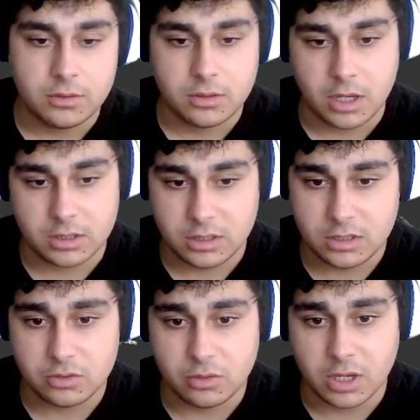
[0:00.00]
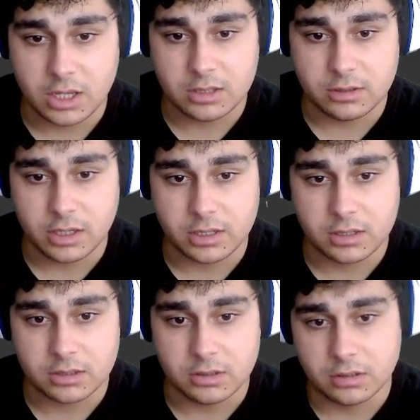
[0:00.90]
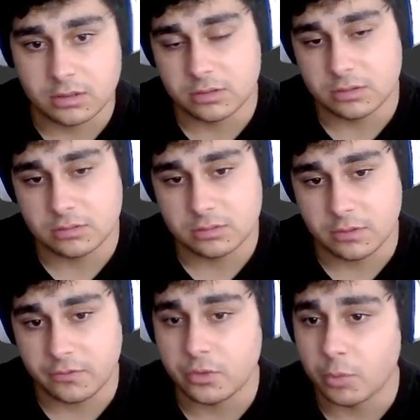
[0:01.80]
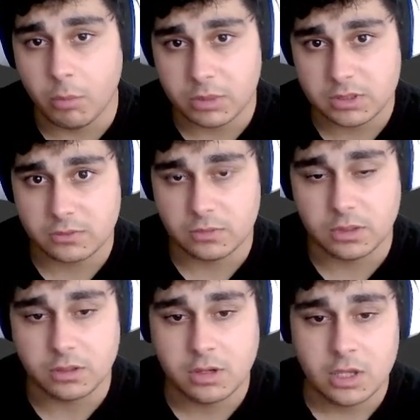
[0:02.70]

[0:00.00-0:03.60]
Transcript: I think you had like a few moments where